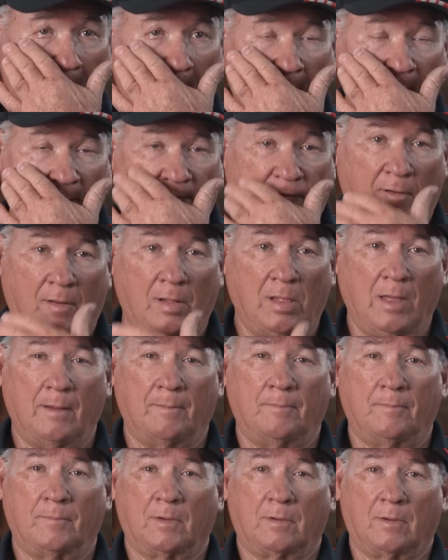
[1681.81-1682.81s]
half a
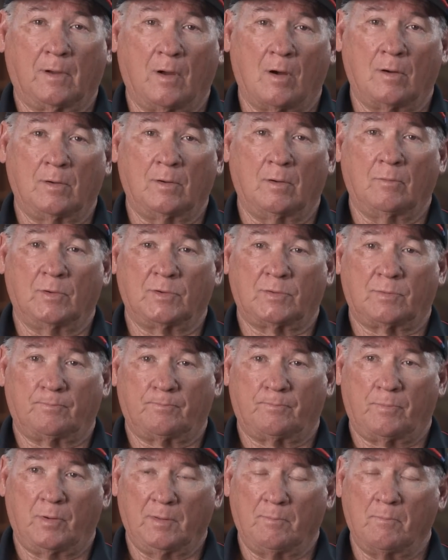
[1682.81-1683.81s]
clip. Gardner was
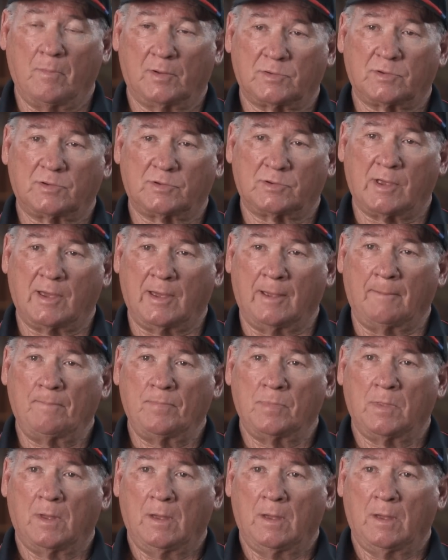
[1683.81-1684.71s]
pretty much the same,